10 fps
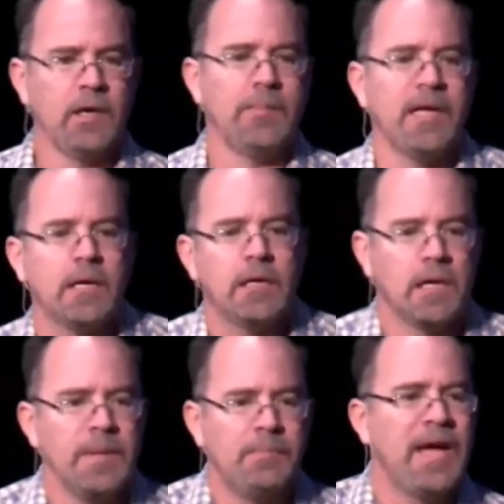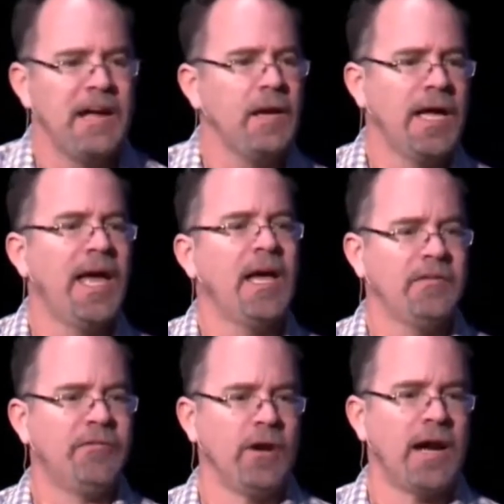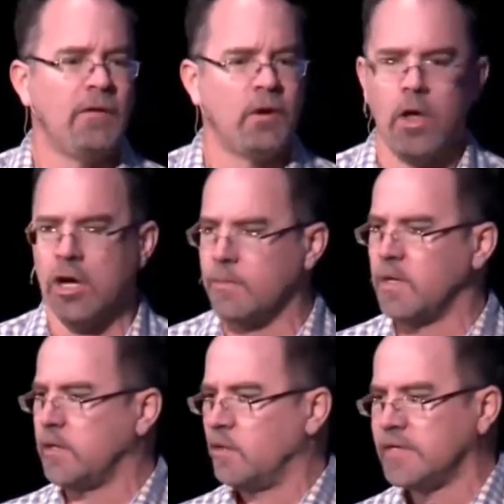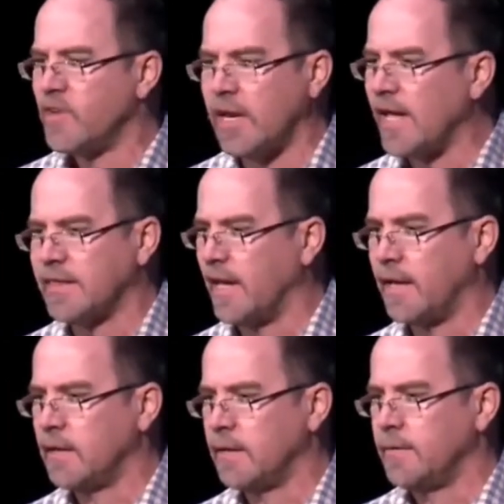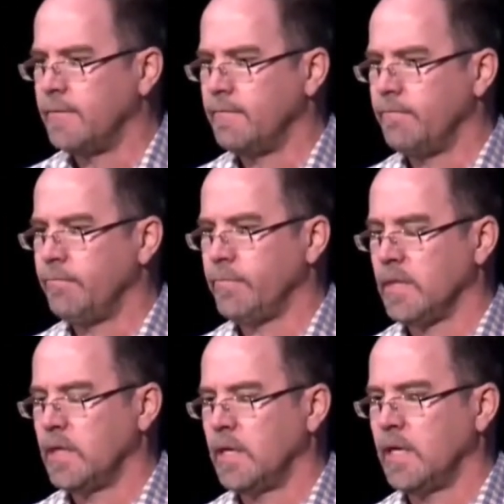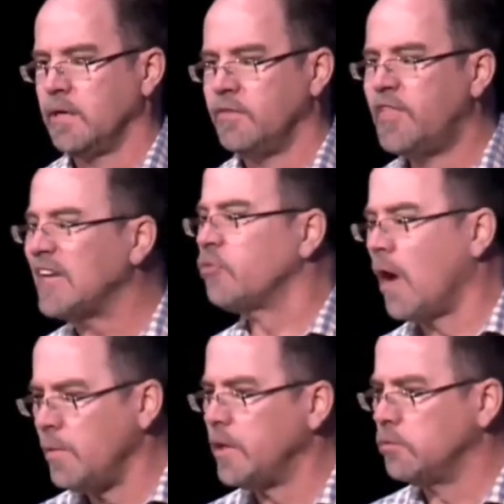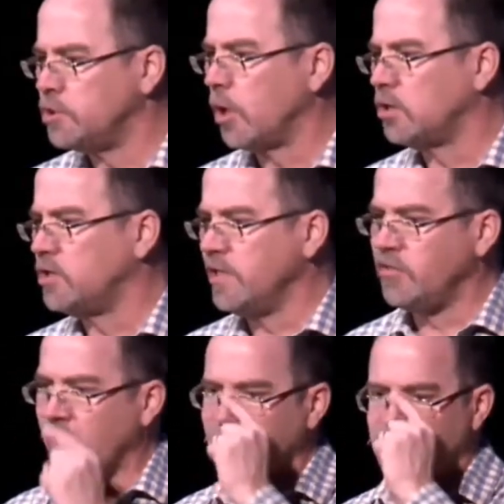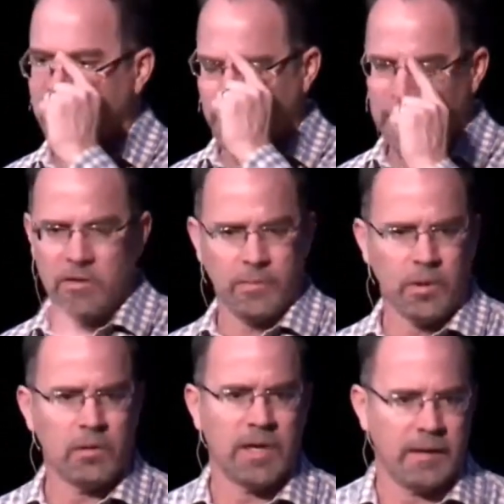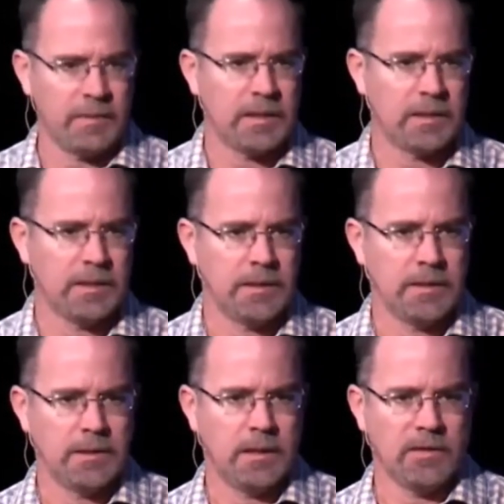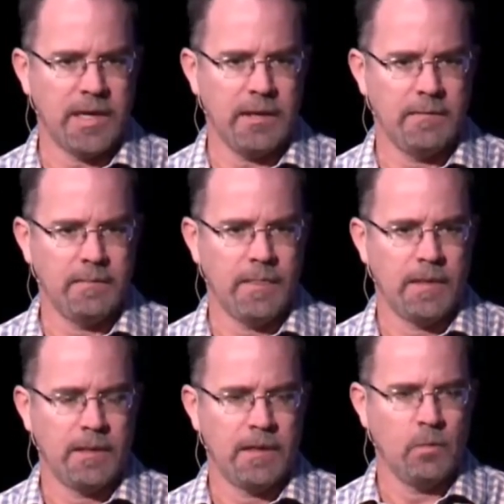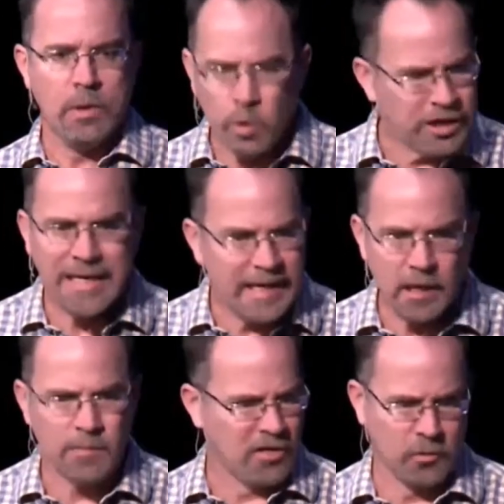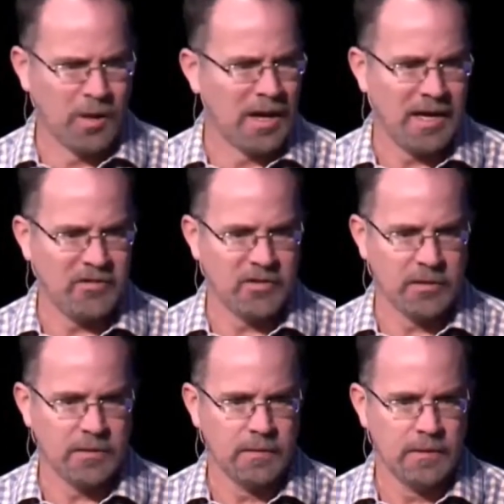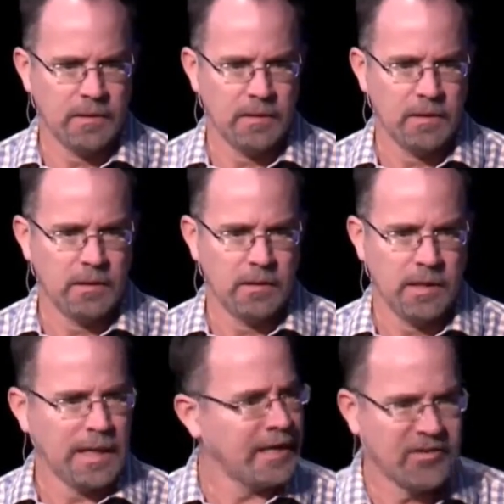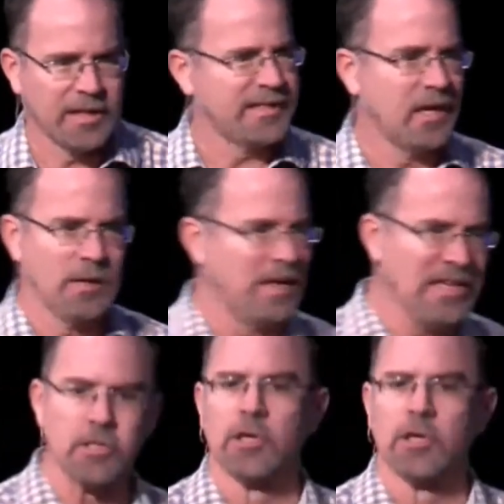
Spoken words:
let me pay ahead for however long it's not like that. That's why we don't charge these guys to come into the program. Okay? We wouldn't get them otherwise. And I just got to tell you, man, these are